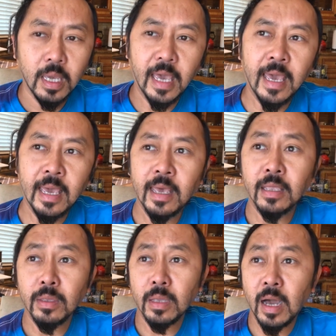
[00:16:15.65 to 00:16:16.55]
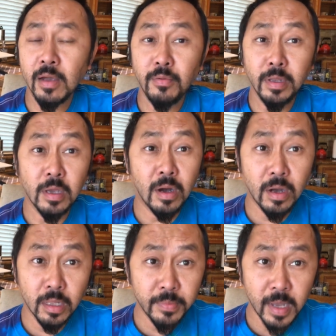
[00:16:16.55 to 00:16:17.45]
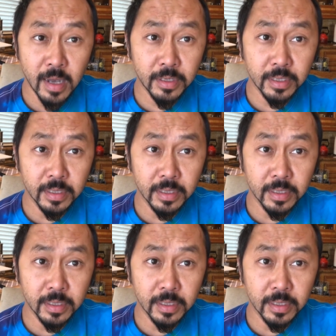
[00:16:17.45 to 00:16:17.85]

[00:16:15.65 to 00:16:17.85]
And I went all obnoxious.